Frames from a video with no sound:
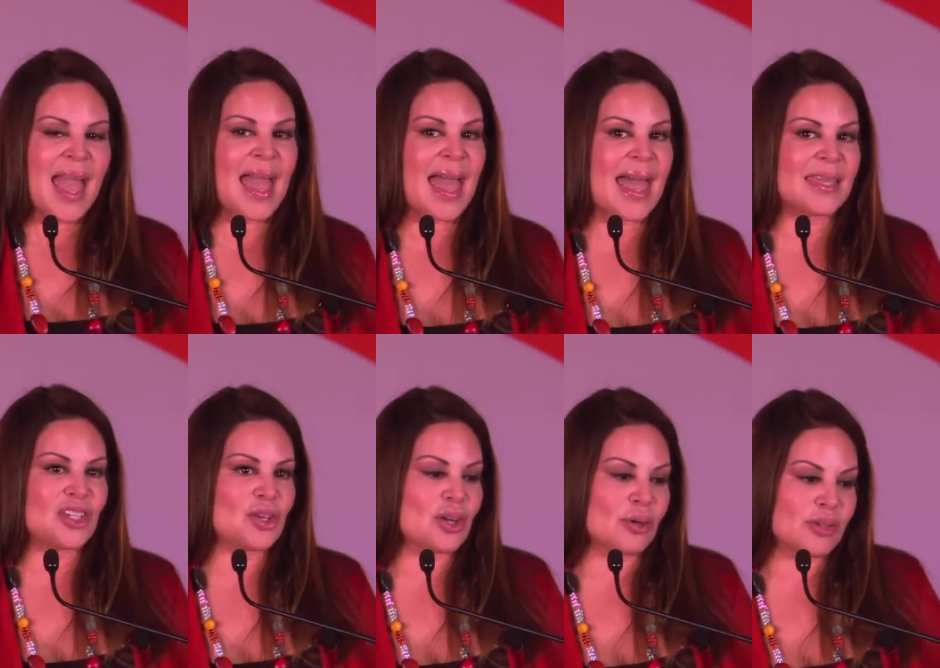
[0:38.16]
And
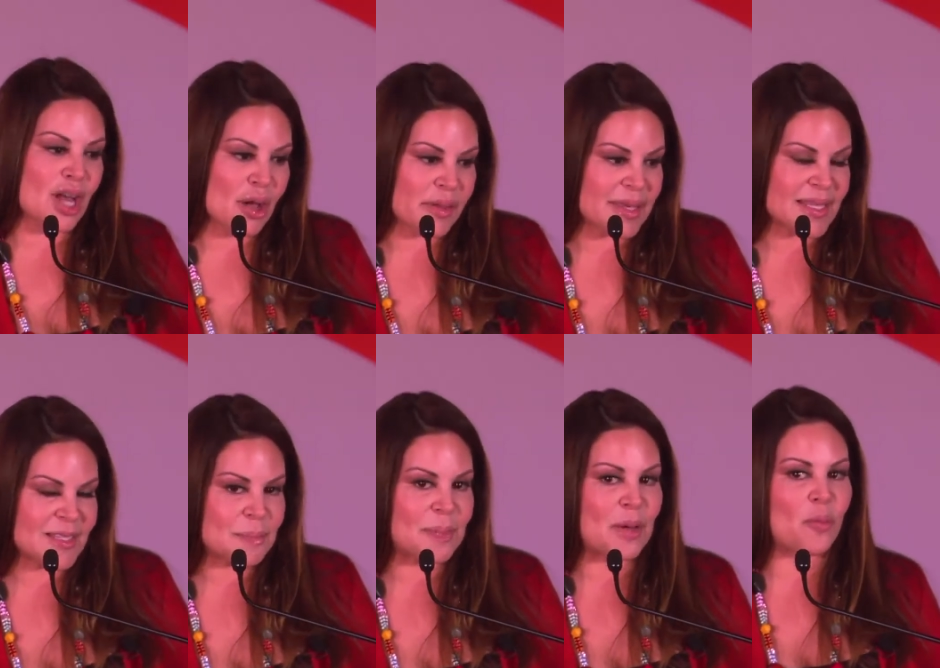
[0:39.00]
you don't know
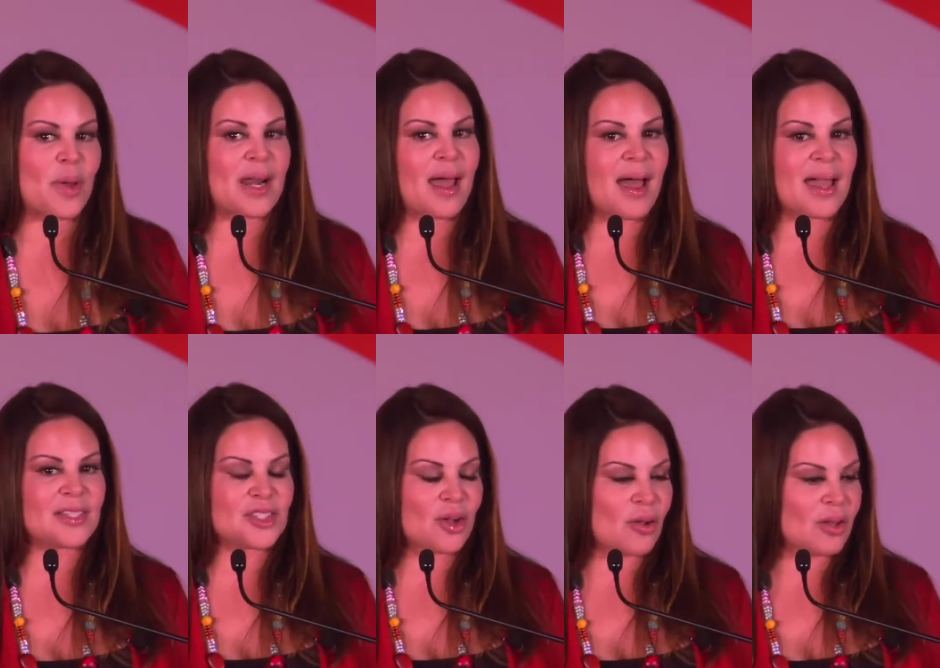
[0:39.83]
this, but when I
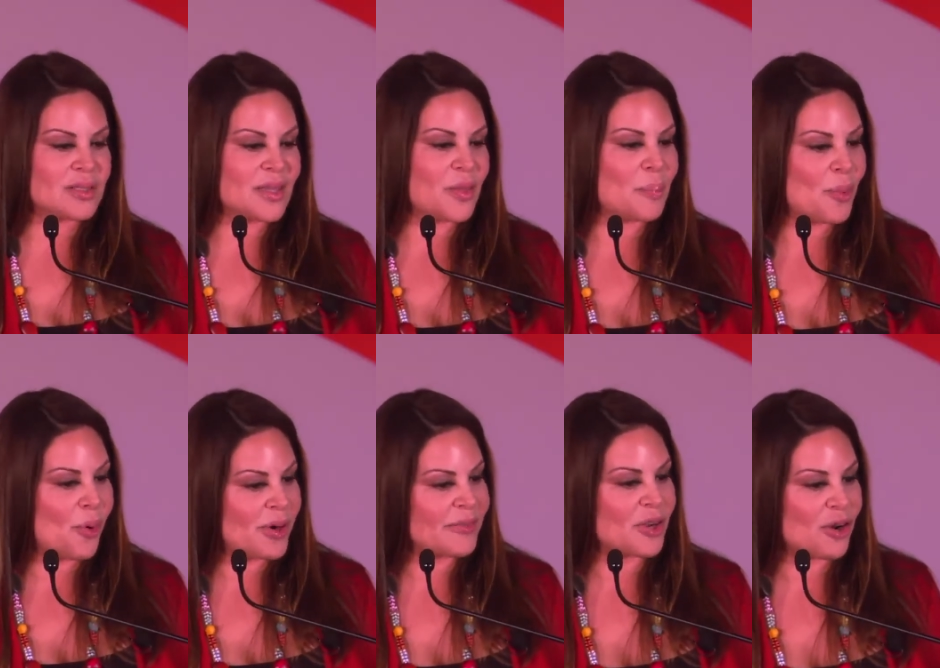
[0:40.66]
told the
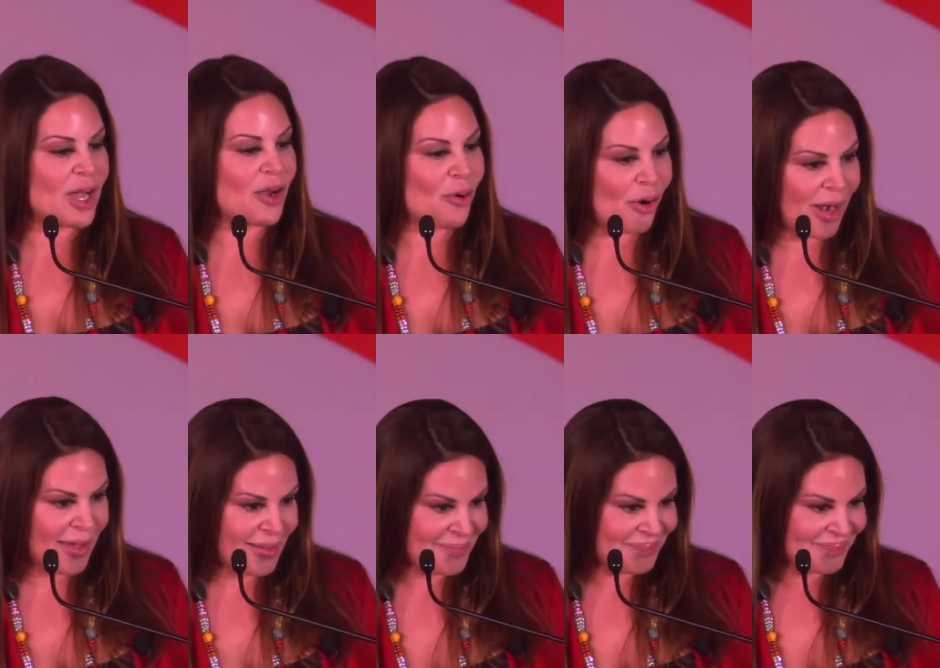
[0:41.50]
board of
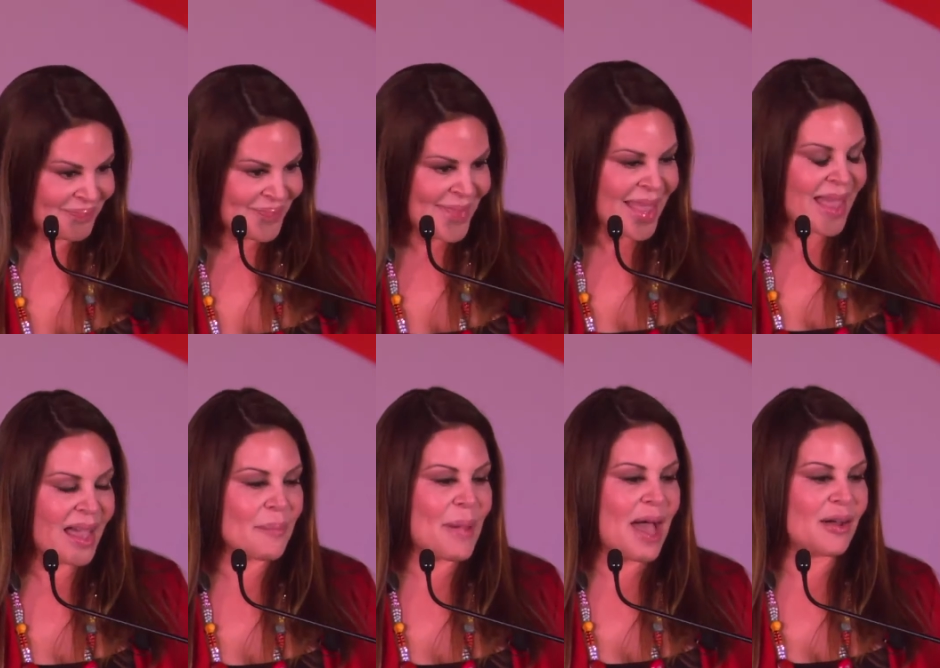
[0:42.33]
Coca-Cola
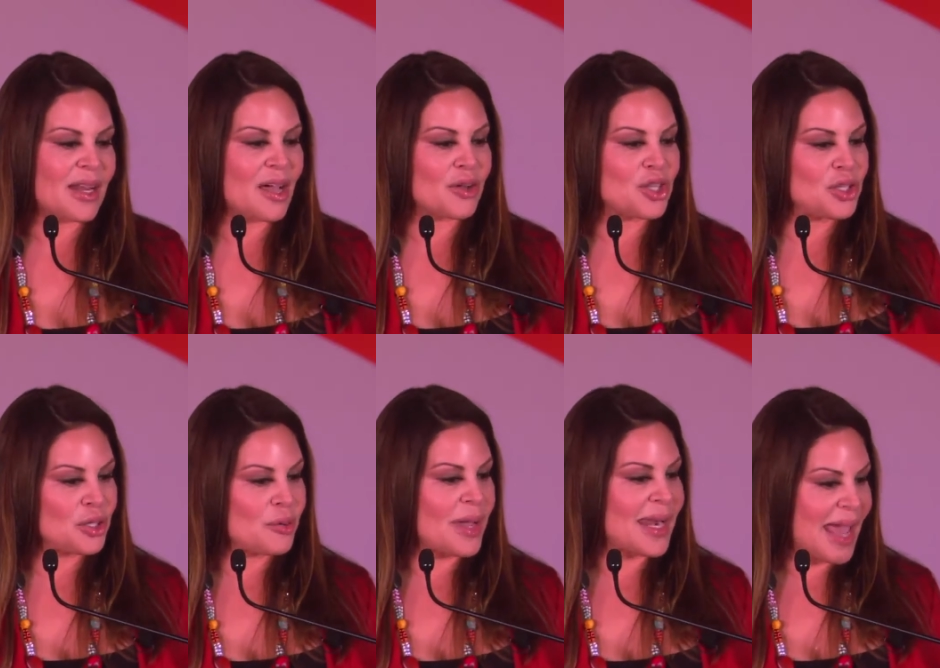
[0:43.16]
about how
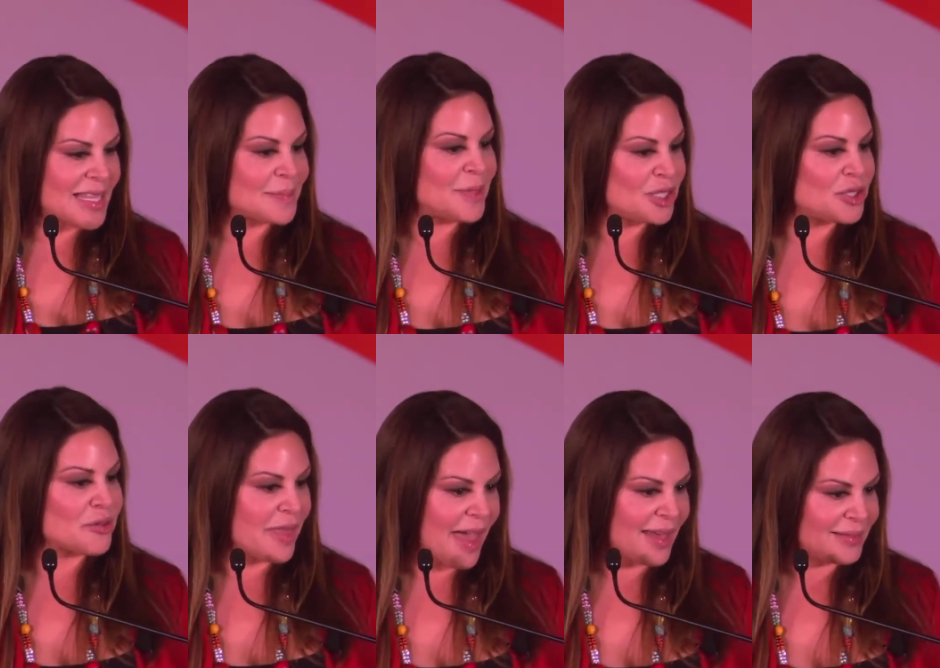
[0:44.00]
you had asked me to do
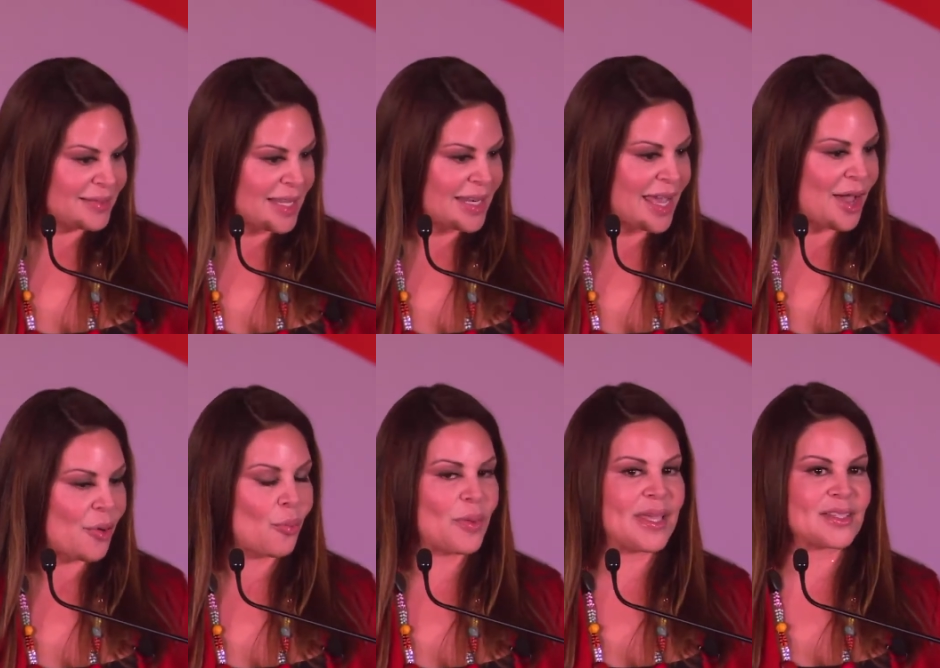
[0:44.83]
that and
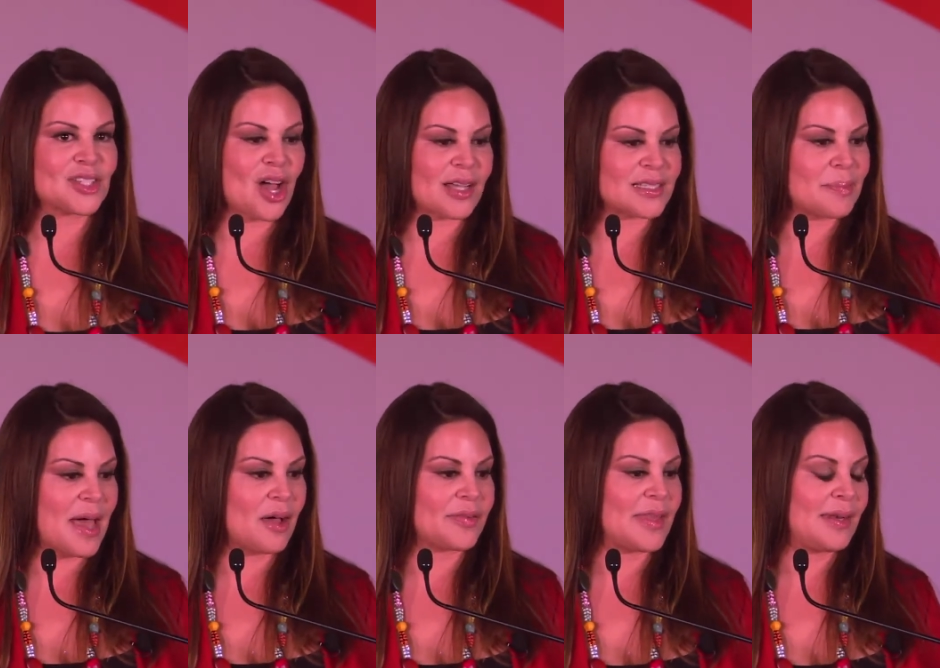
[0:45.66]
how we had talked
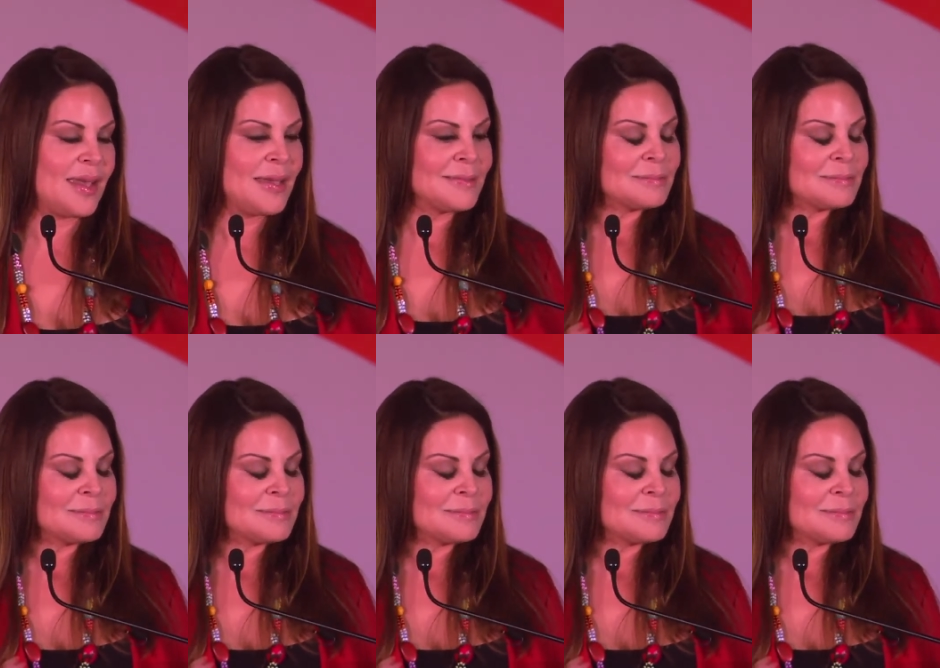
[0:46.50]
about that